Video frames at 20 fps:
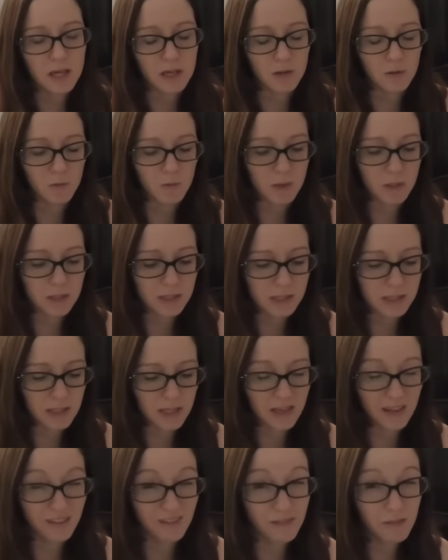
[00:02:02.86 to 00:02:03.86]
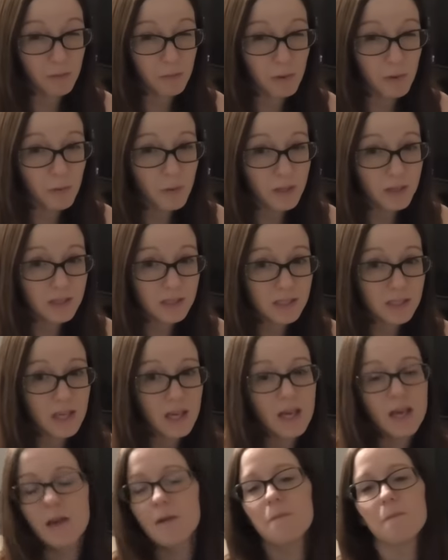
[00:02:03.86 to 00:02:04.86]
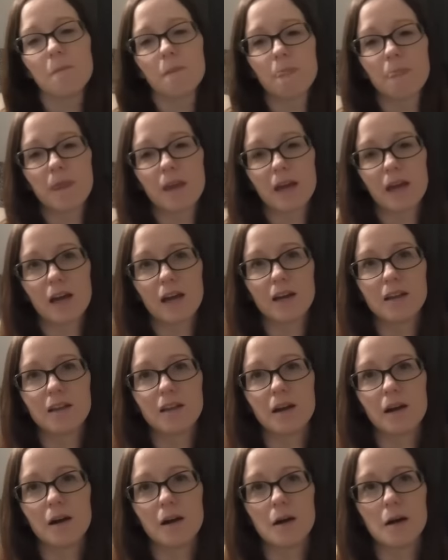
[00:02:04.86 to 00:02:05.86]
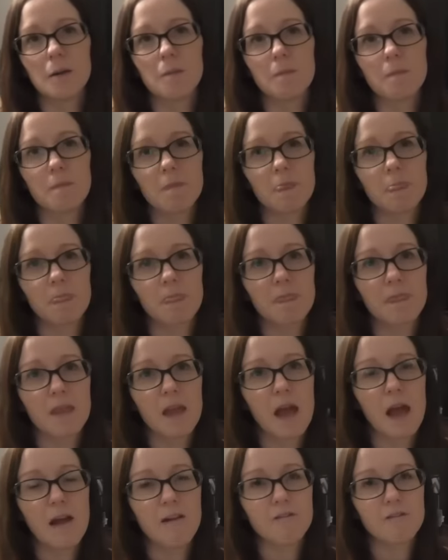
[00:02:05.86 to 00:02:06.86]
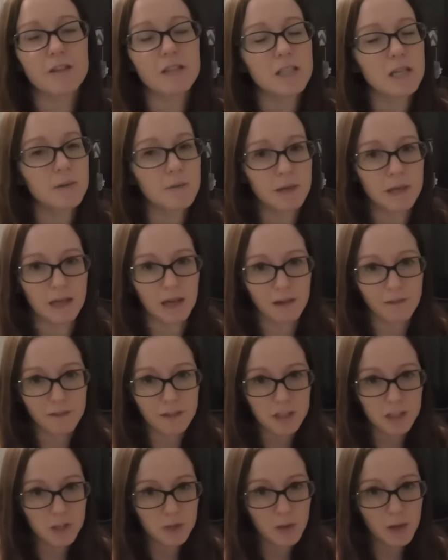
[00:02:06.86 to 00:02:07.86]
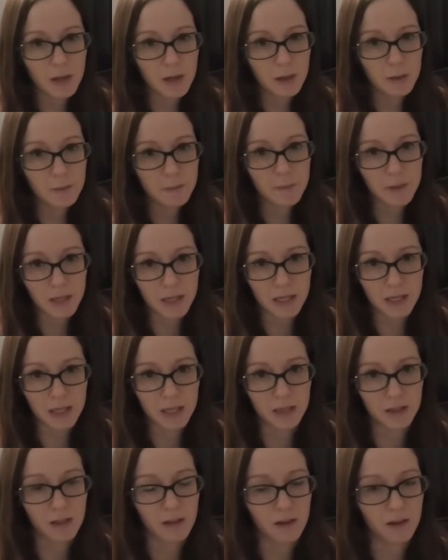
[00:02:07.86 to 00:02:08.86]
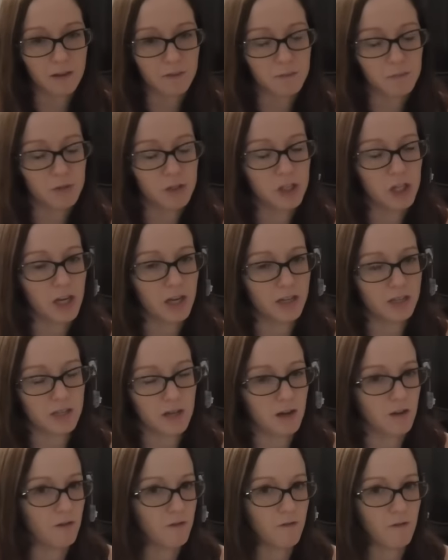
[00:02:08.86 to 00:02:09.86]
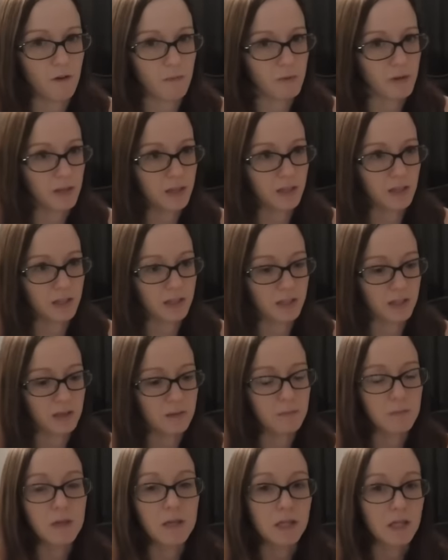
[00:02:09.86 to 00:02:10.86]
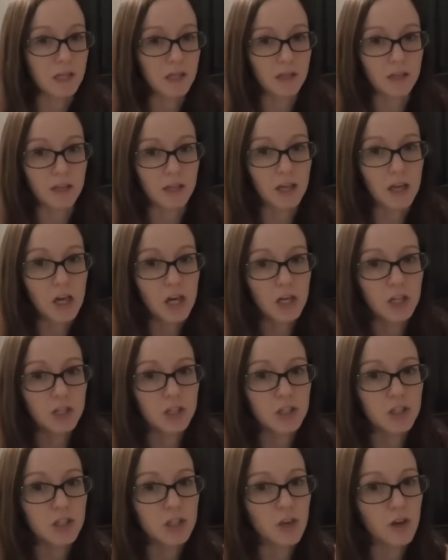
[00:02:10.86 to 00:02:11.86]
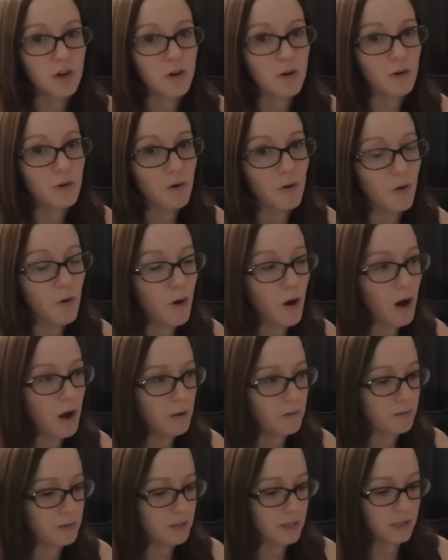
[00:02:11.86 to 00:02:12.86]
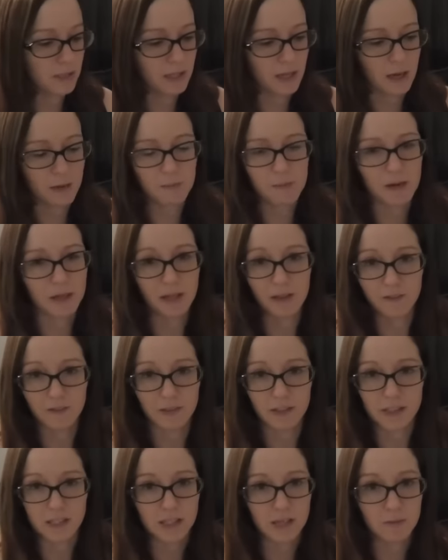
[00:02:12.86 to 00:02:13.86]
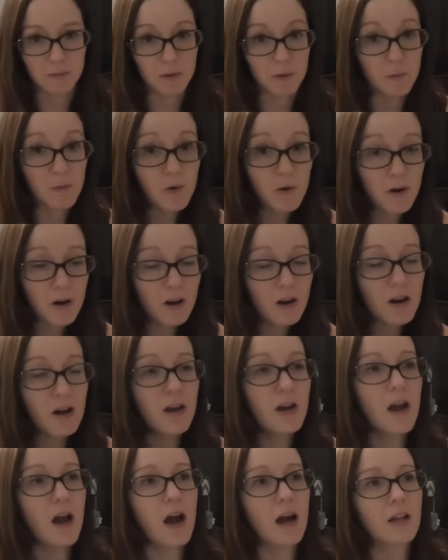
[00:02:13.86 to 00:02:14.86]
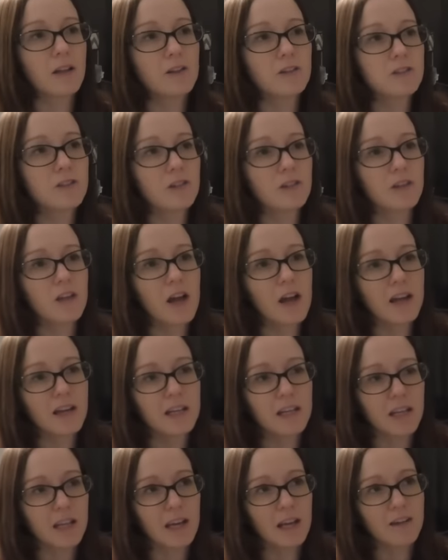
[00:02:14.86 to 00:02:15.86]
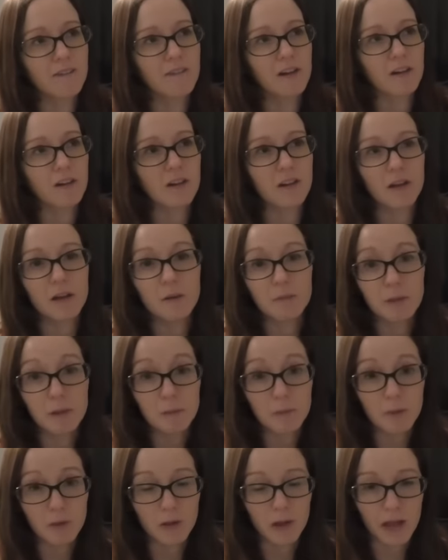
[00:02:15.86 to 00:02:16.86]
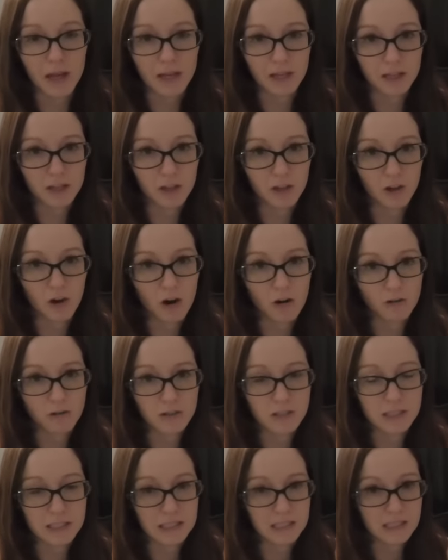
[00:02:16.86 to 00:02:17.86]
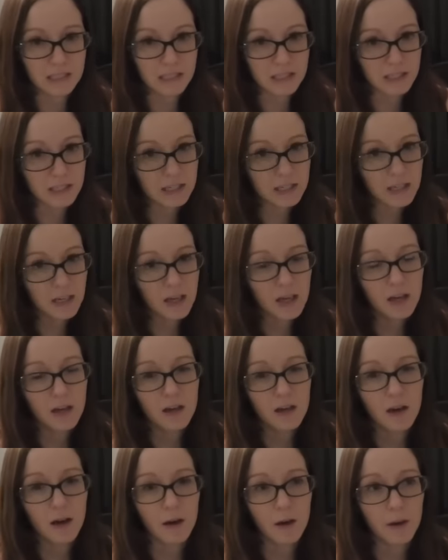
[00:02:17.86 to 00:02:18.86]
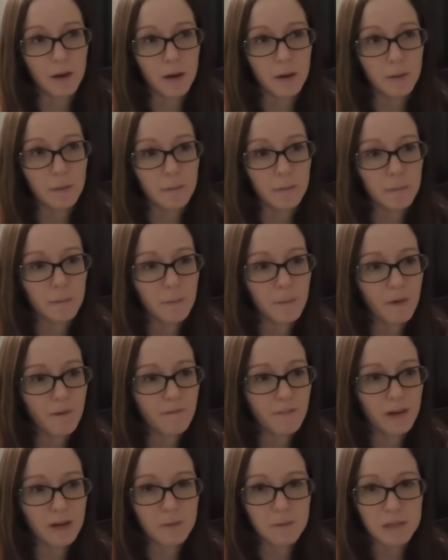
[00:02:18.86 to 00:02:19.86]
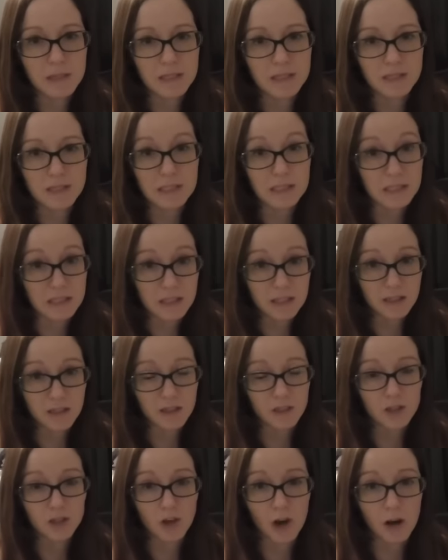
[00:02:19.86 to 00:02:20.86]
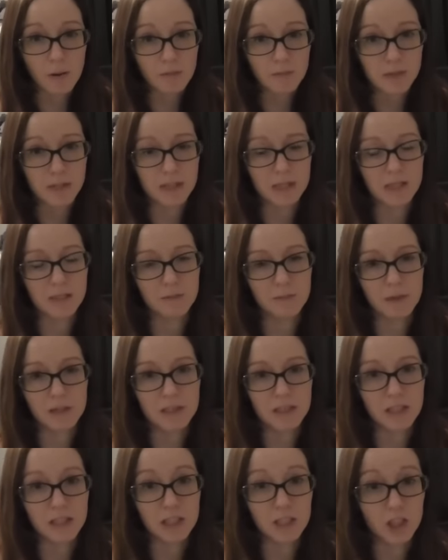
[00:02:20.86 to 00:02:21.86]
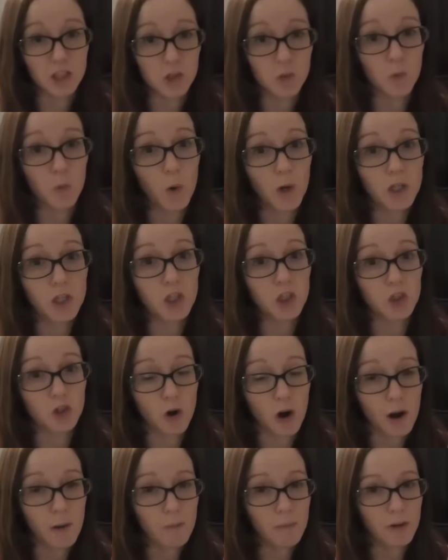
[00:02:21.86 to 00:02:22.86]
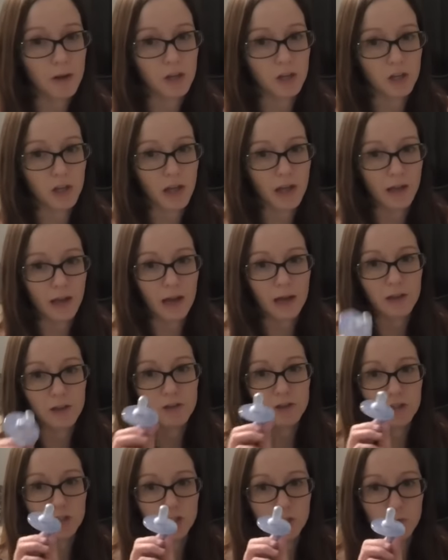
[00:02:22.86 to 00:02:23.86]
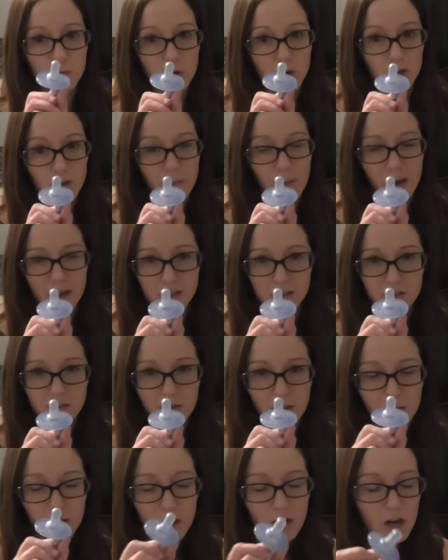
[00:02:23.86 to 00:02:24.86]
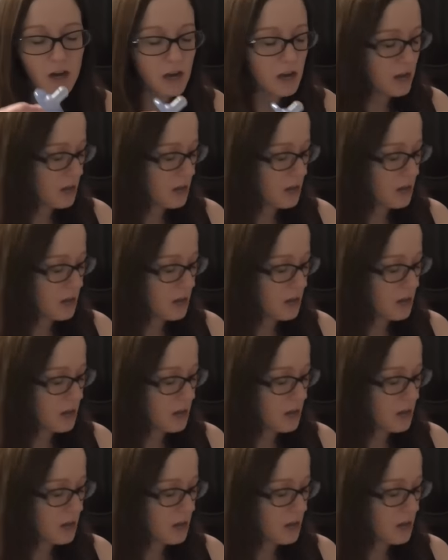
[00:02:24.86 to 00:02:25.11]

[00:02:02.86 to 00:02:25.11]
It was the Enfamil ones, and um, every time I gave it to him, he like projectile vomited like immediately. So I was like, yeah, I'm not giving this to him anymore. I looked online and I found a lot of people liked the Carlson D Um, vitamin D drops, and basically it's just one drop, and like I usually just put it on the pacifier